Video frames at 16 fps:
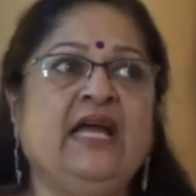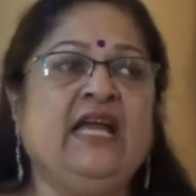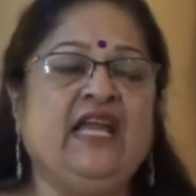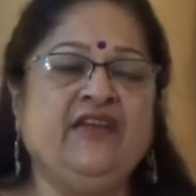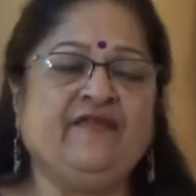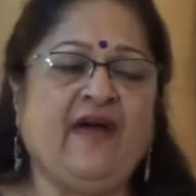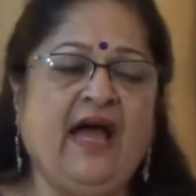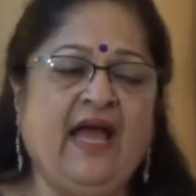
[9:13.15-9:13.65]

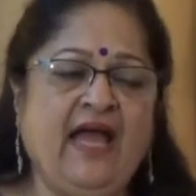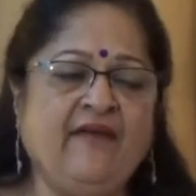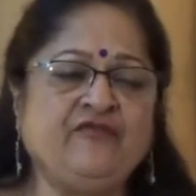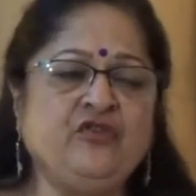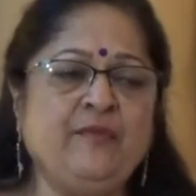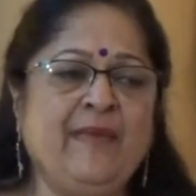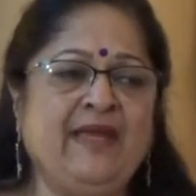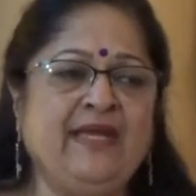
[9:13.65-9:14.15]
If I have
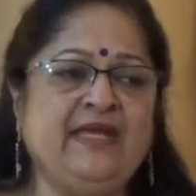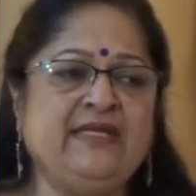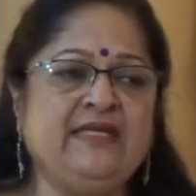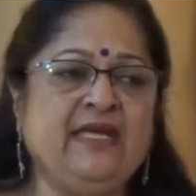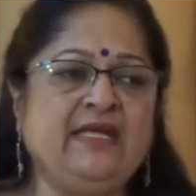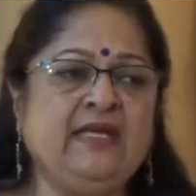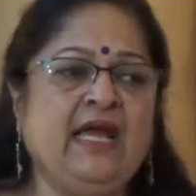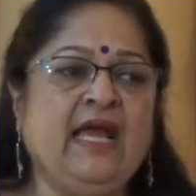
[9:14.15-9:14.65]
to
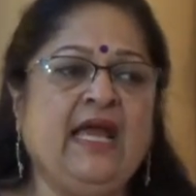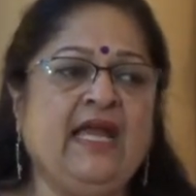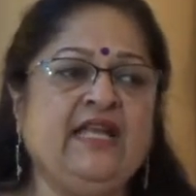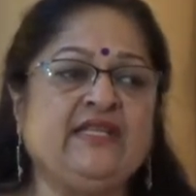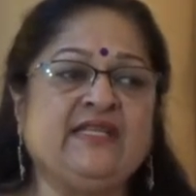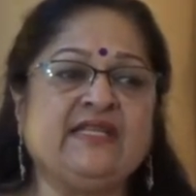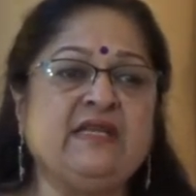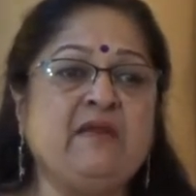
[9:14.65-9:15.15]
meditate,
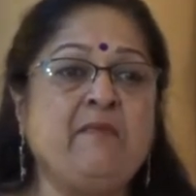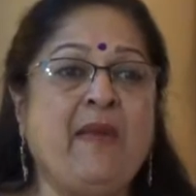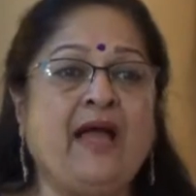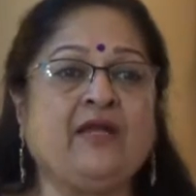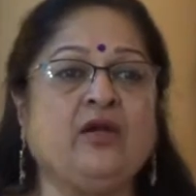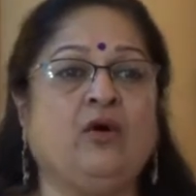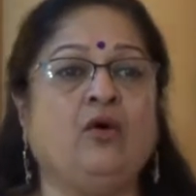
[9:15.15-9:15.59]
it doesn't matter.